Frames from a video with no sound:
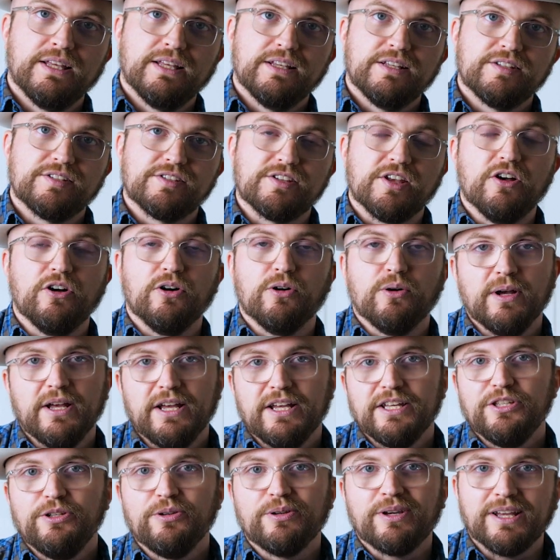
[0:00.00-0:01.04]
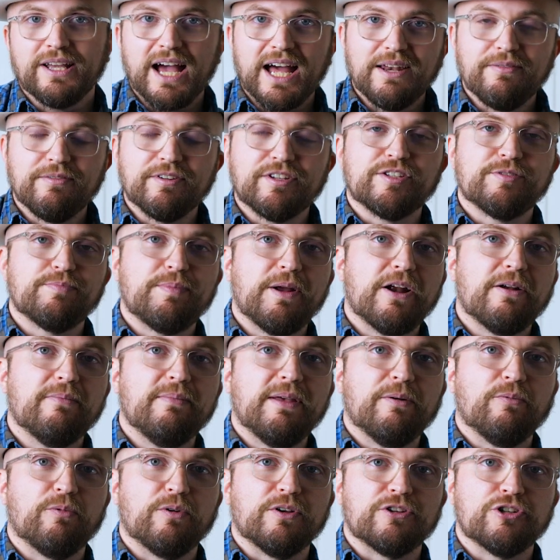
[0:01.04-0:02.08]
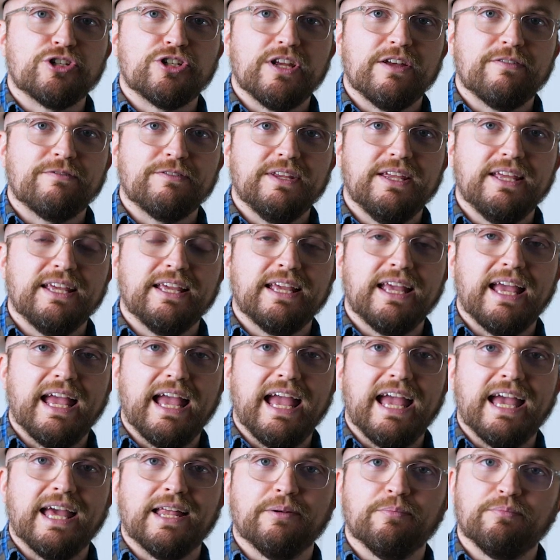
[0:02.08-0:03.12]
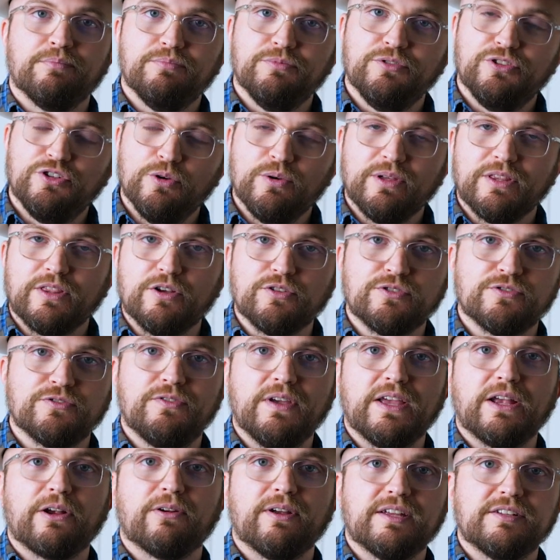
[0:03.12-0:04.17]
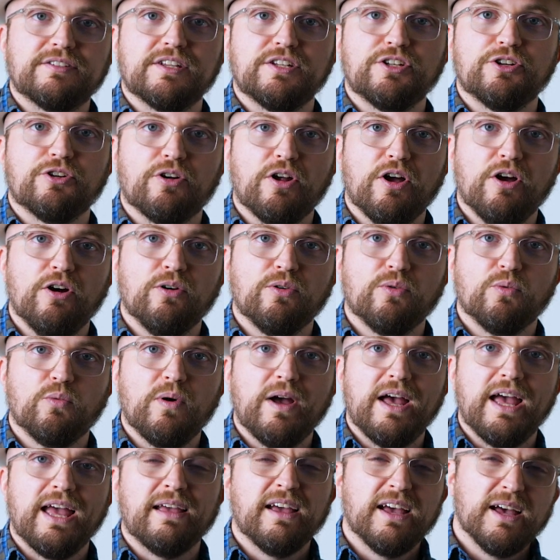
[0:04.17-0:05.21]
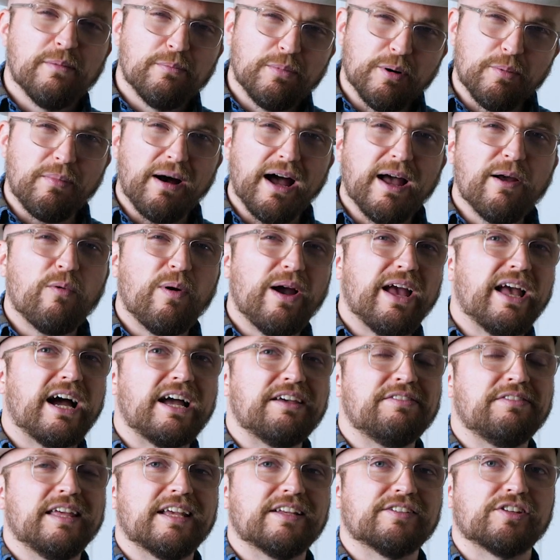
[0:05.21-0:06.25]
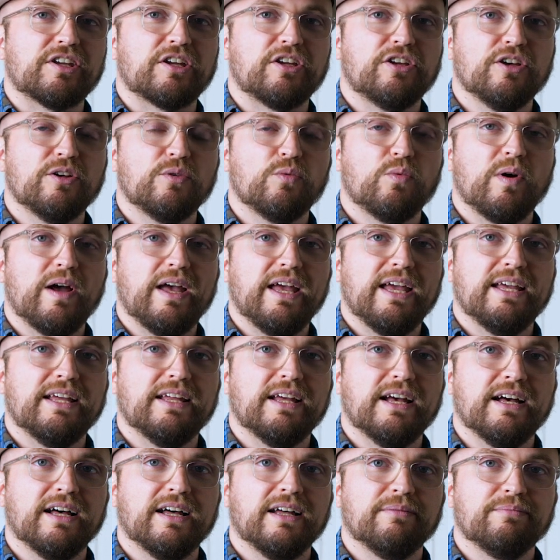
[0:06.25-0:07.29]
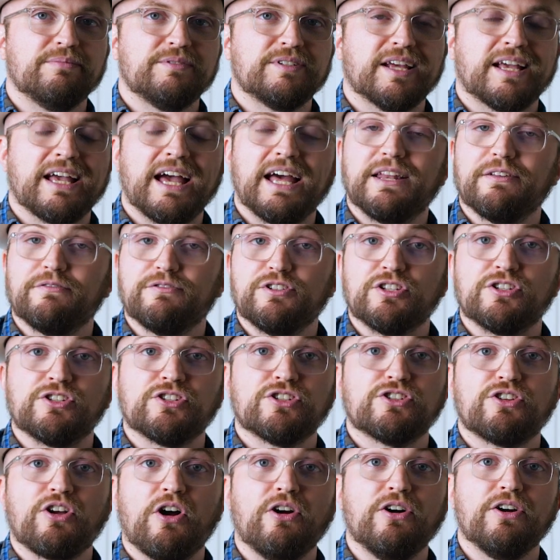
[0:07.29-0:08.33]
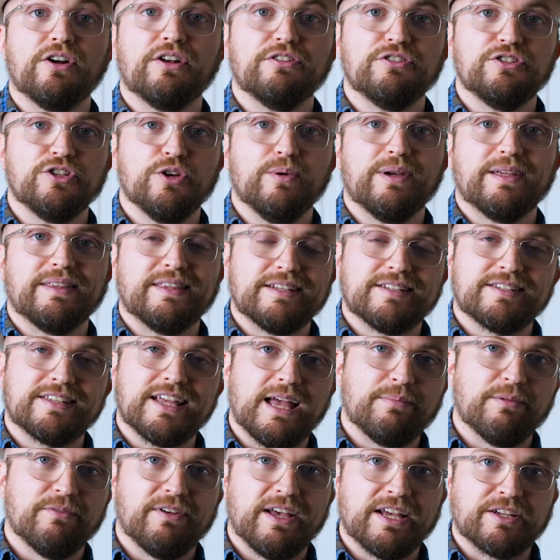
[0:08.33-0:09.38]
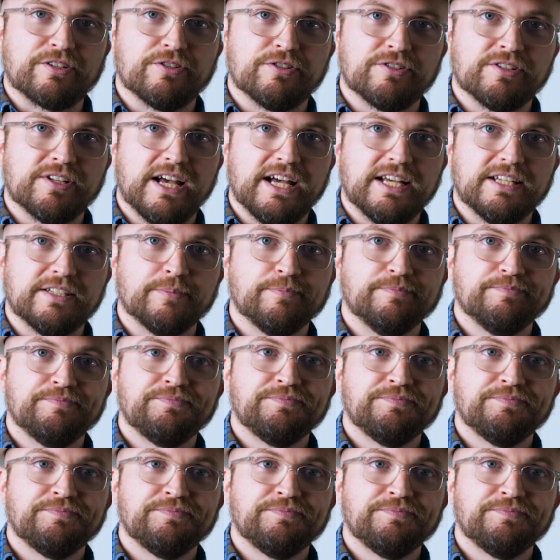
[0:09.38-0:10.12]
So you can kind of experiment with shifting and doing those fingerings in your own way, but my way, I think, is a good way to kind of just start doing this type of exercise.